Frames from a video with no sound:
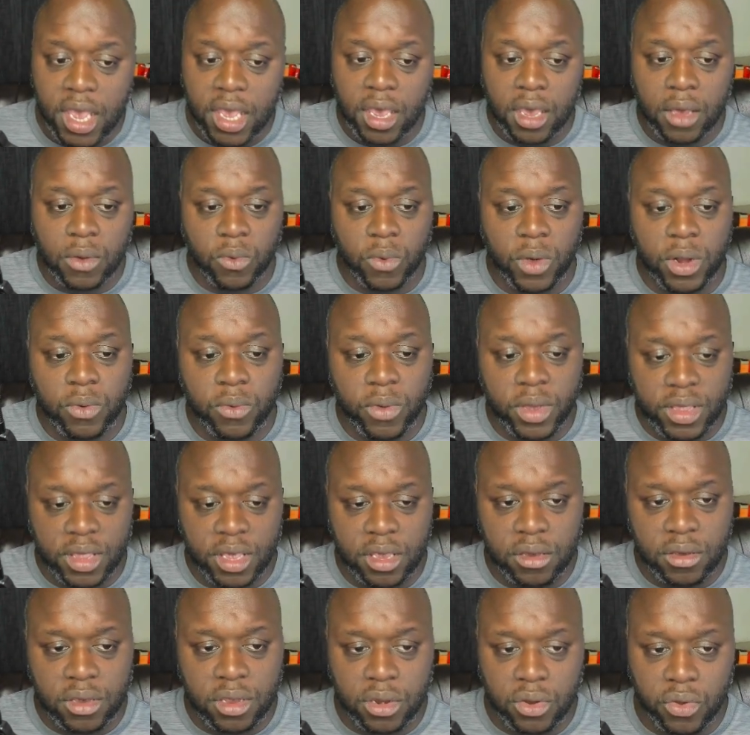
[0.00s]
And one way that
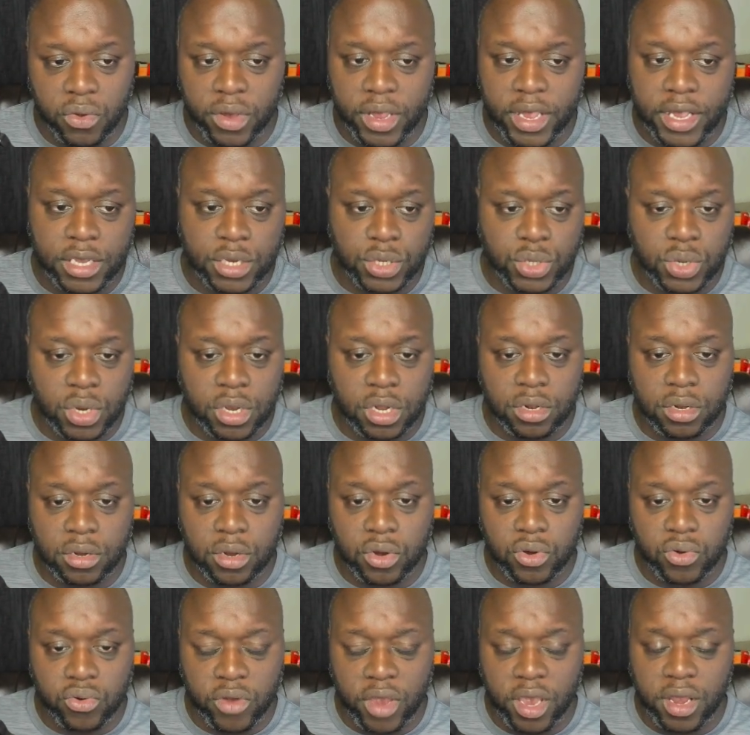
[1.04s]
you could do it is you could
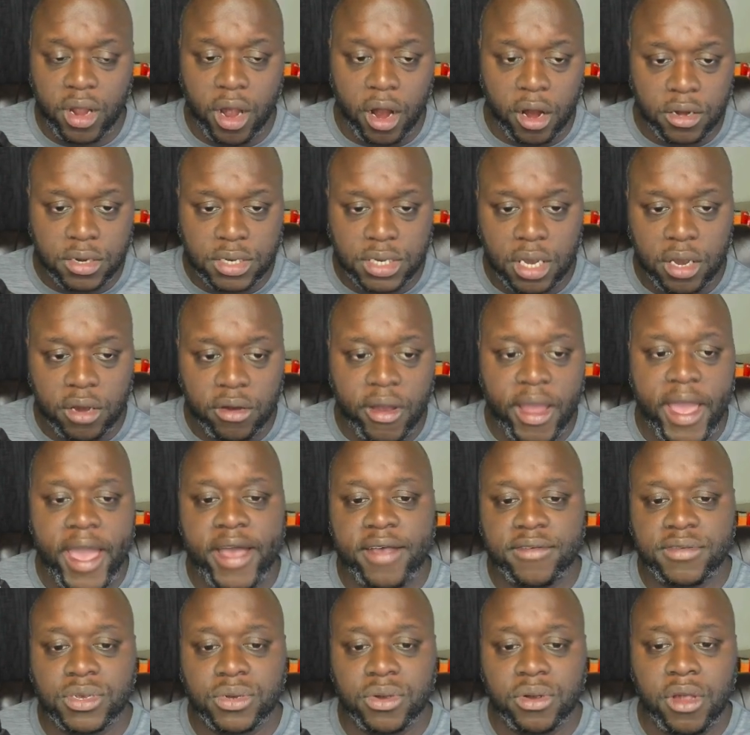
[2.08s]
create arts and
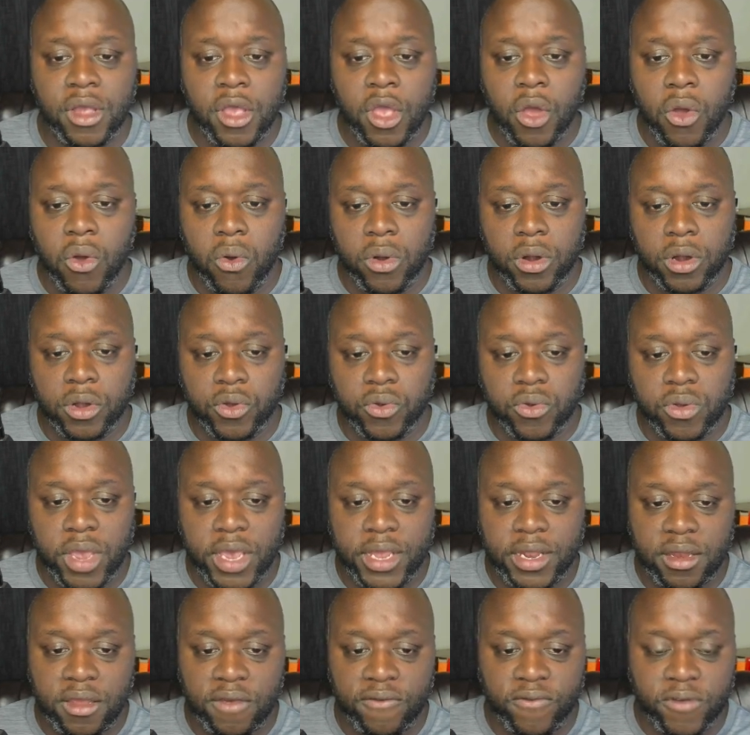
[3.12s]
crafts or
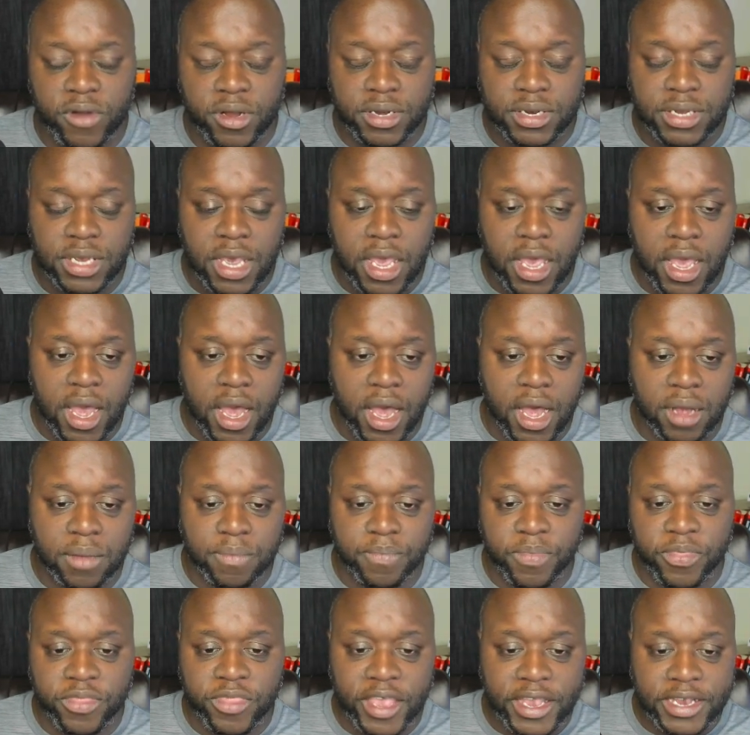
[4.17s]
create different
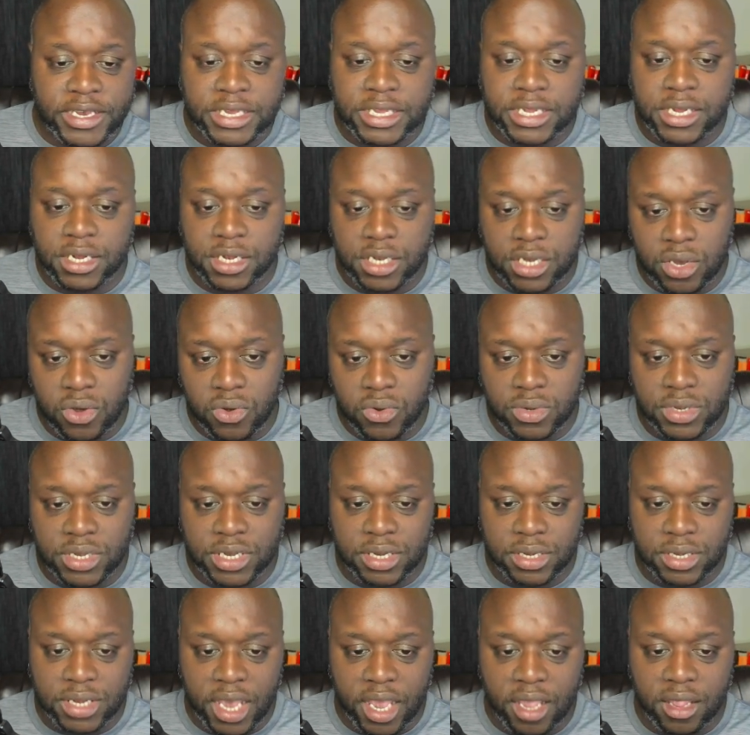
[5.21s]
things to do
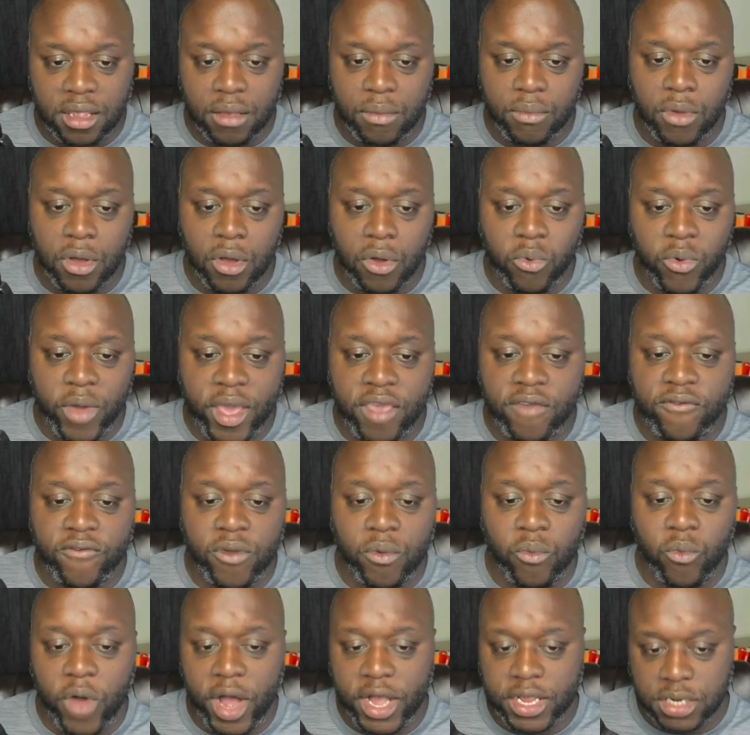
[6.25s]
to take them away
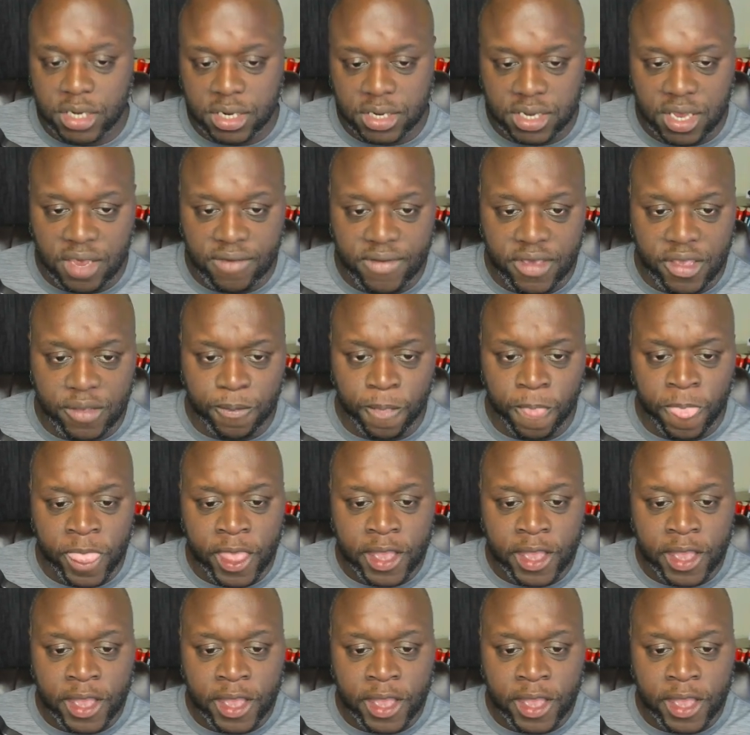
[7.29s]
from watching TV.